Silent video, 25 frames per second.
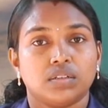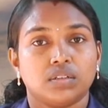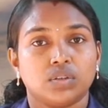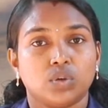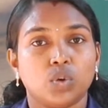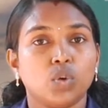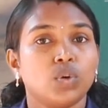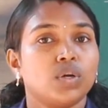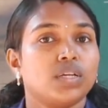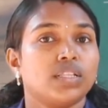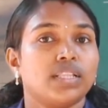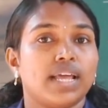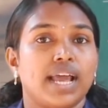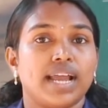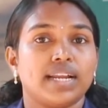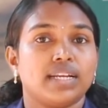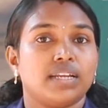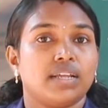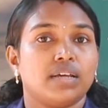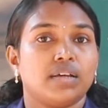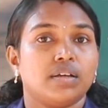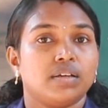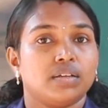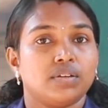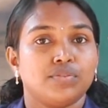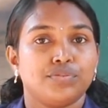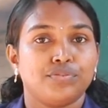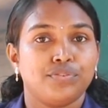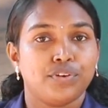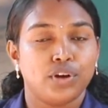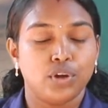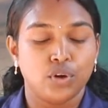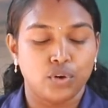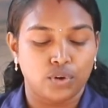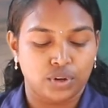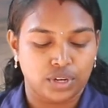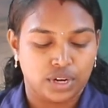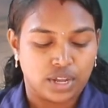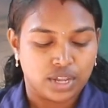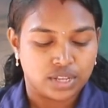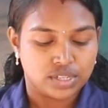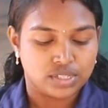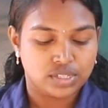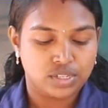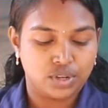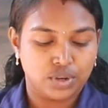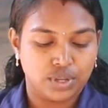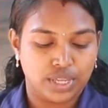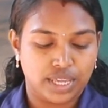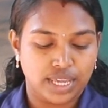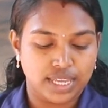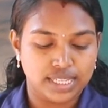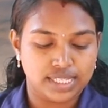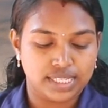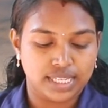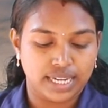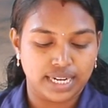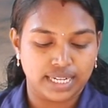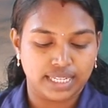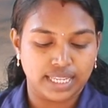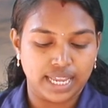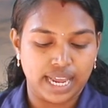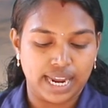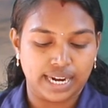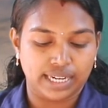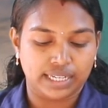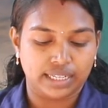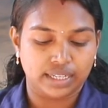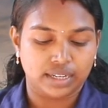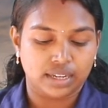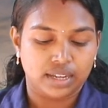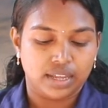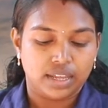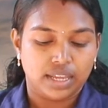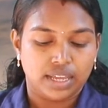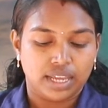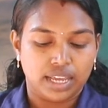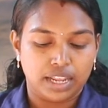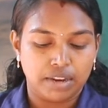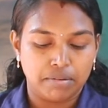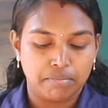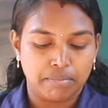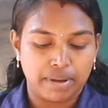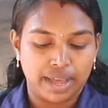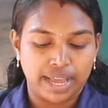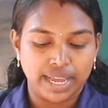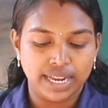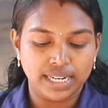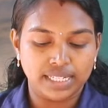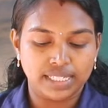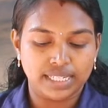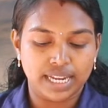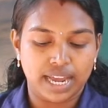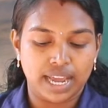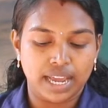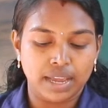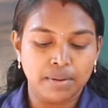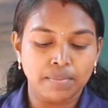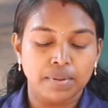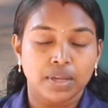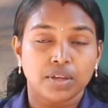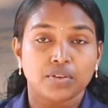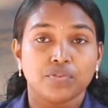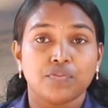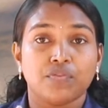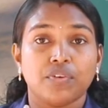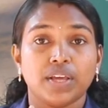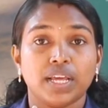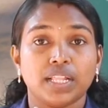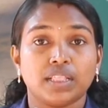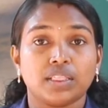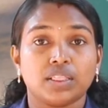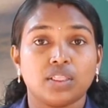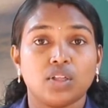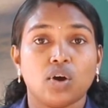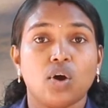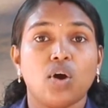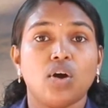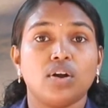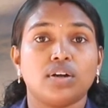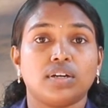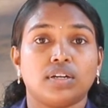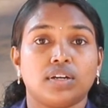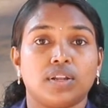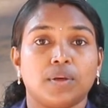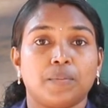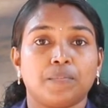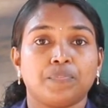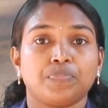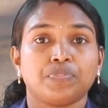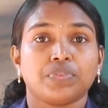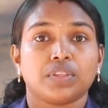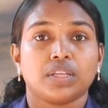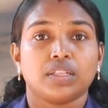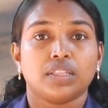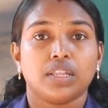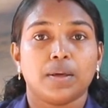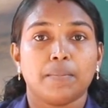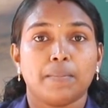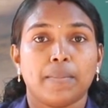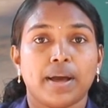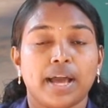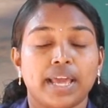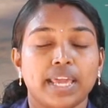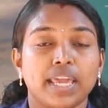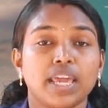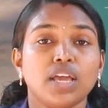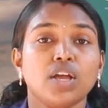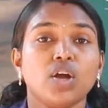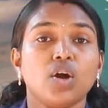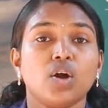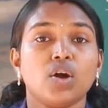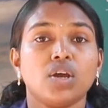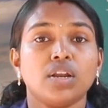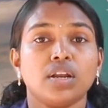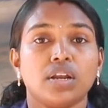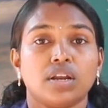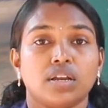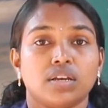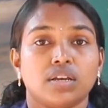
cook that flour. So he said that in my time we thought the buying or